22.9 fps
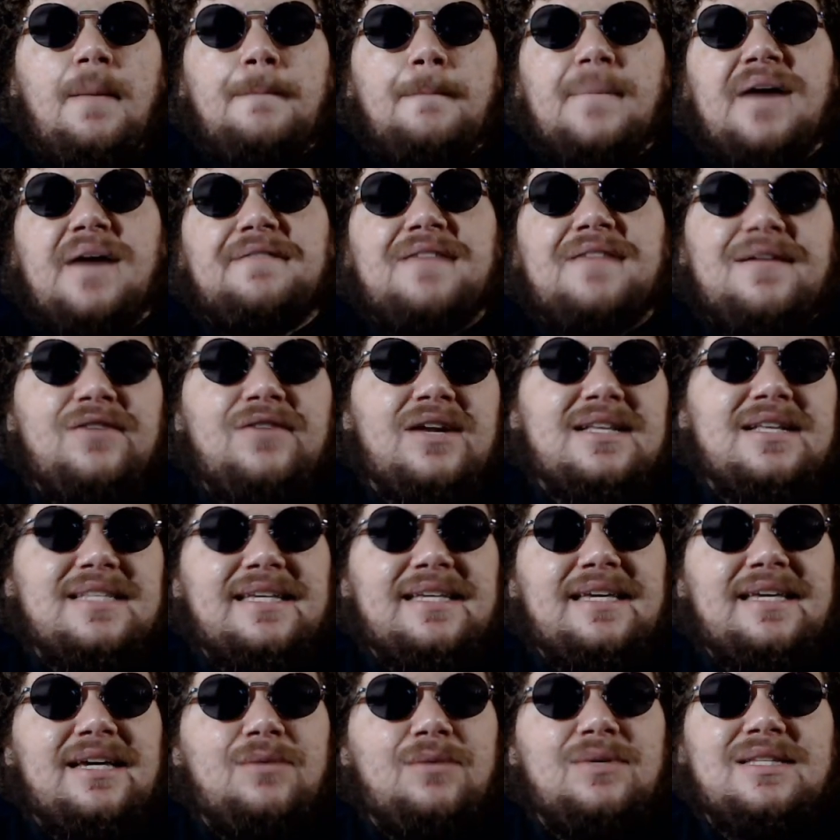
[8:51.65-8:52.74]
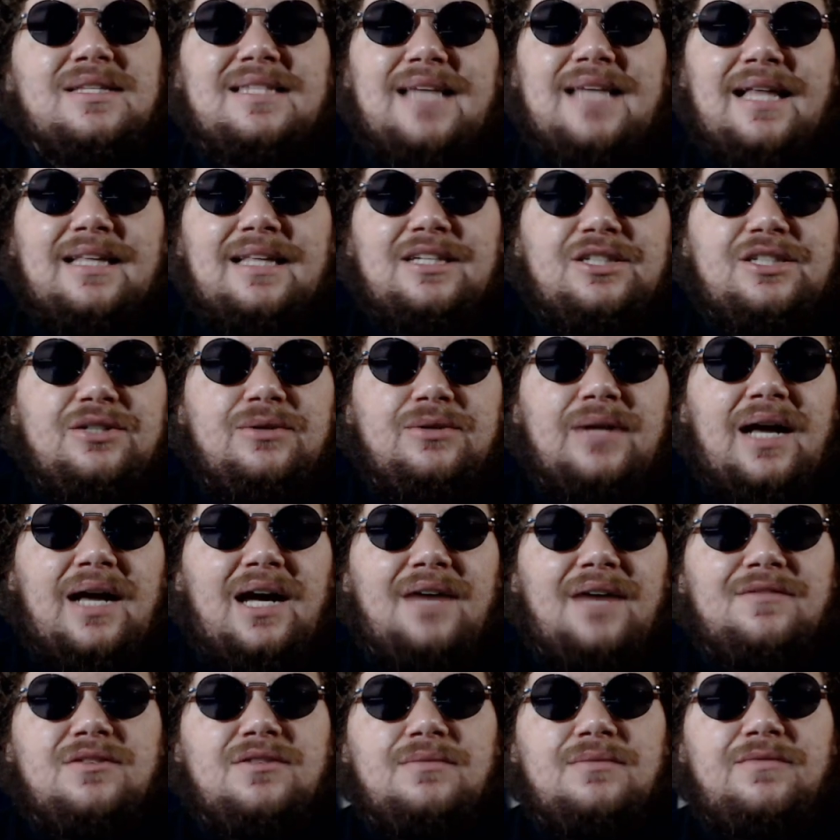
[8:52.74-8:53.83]
My favorite as a kid was Sally Two
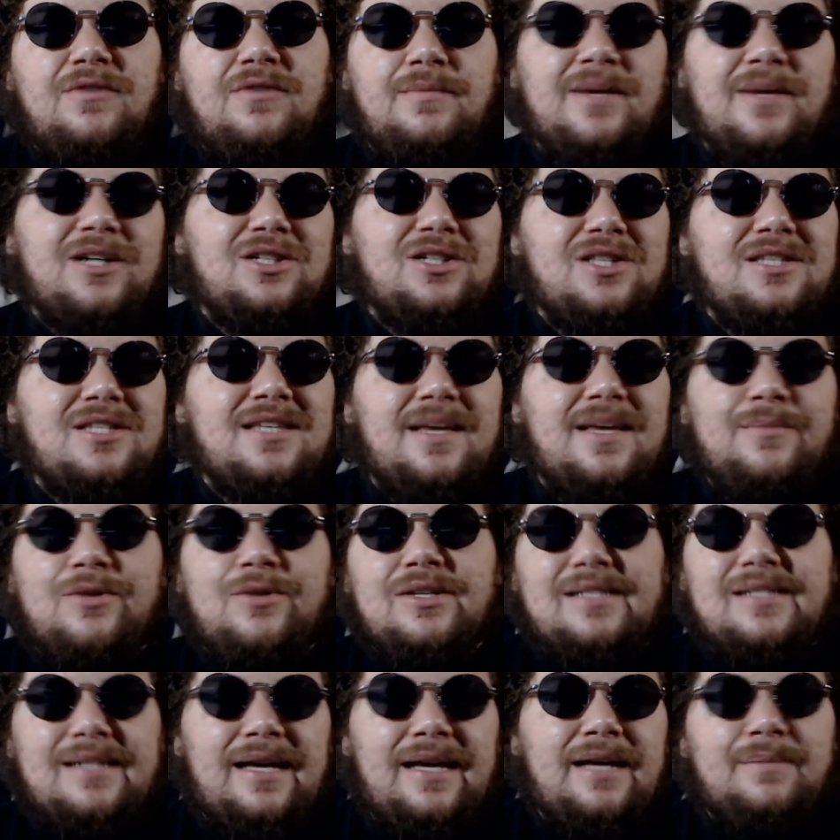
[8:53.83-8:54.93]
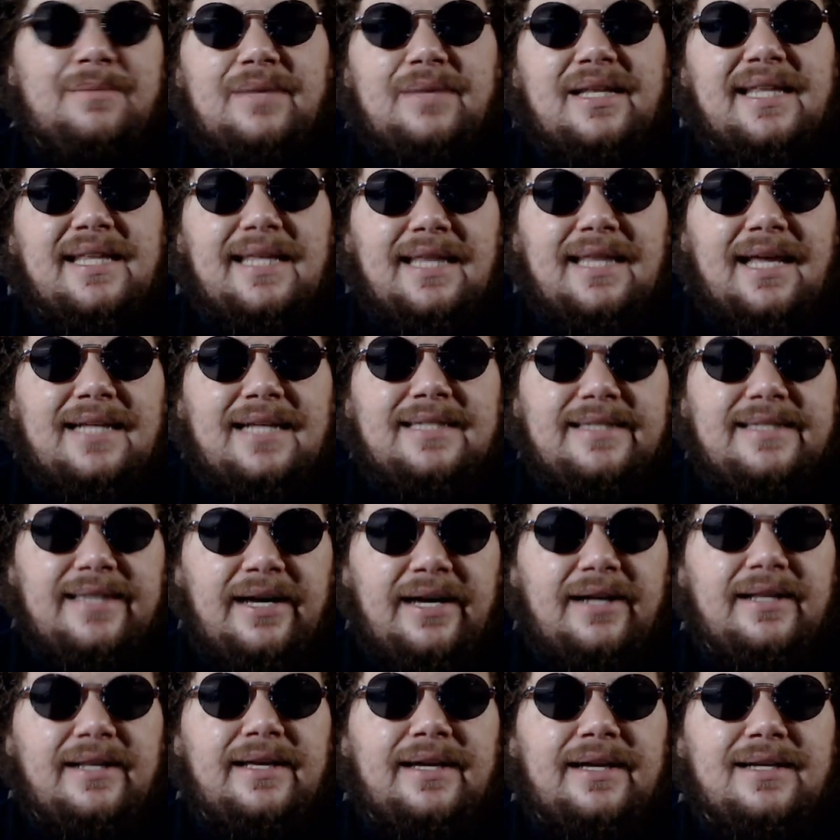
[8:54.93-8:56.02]
Knives, for much the same reason I admittedly liked
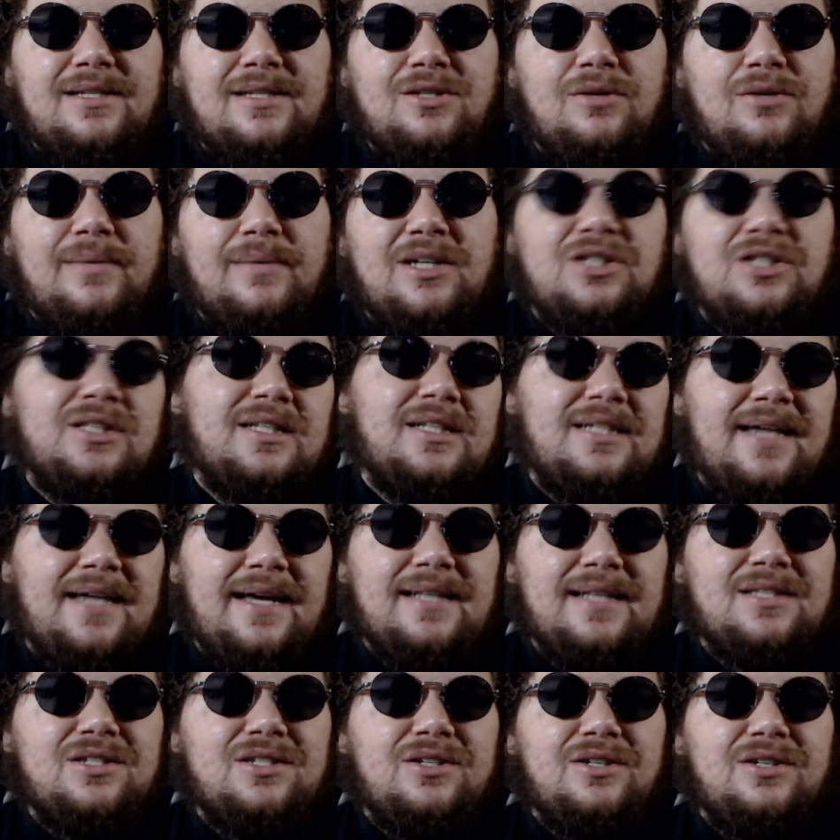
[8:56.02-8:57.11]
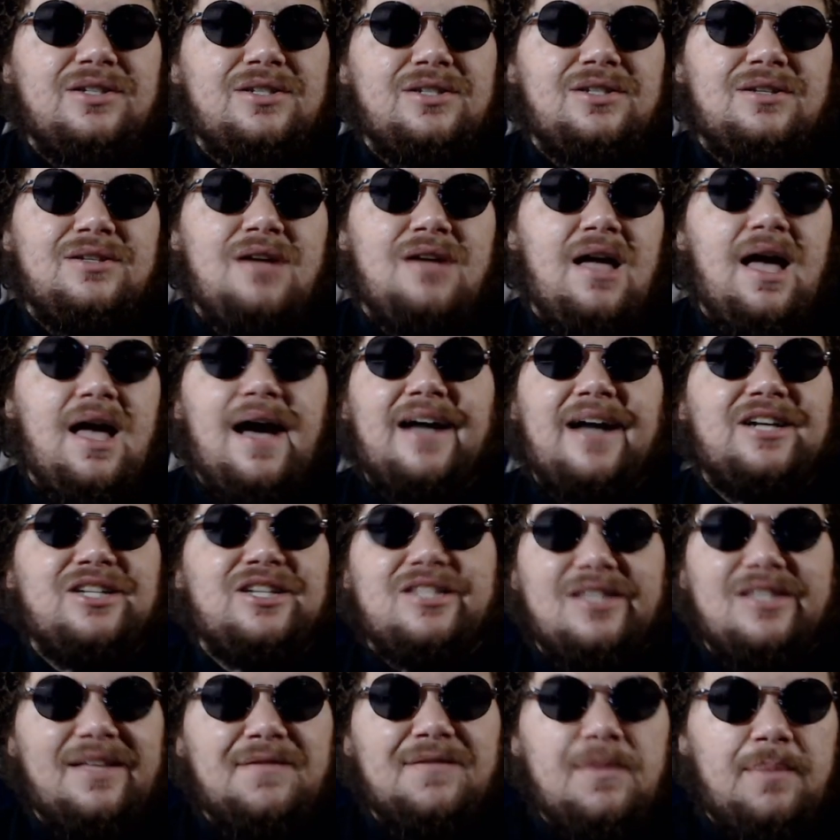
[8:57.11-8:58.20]
Thalia so much in The Titan's Curse. I just
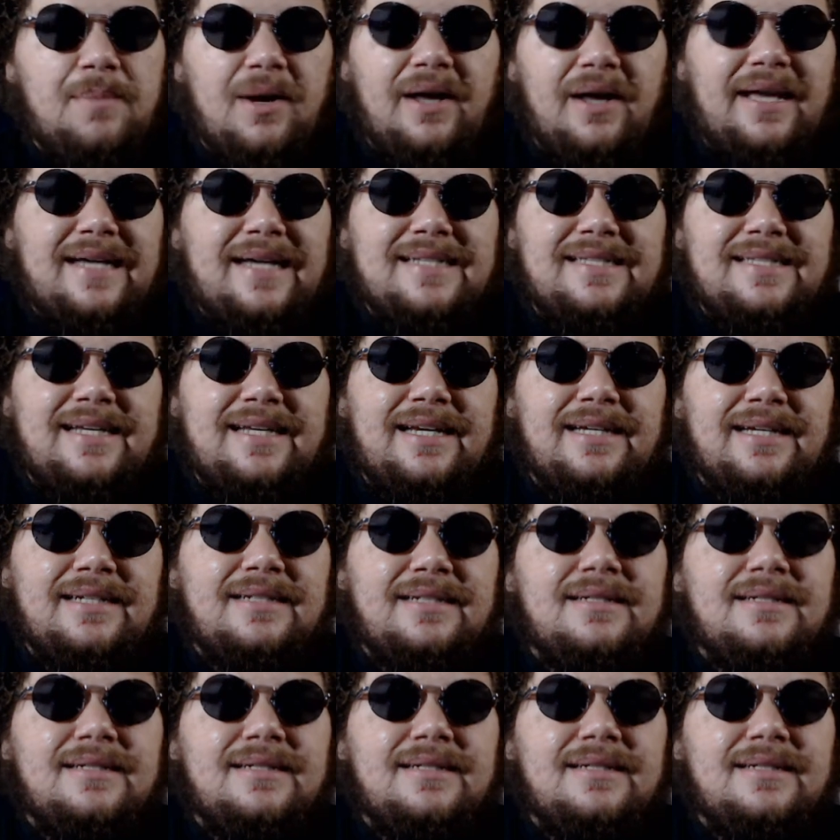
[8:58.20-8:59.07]
love the punk aesthetic.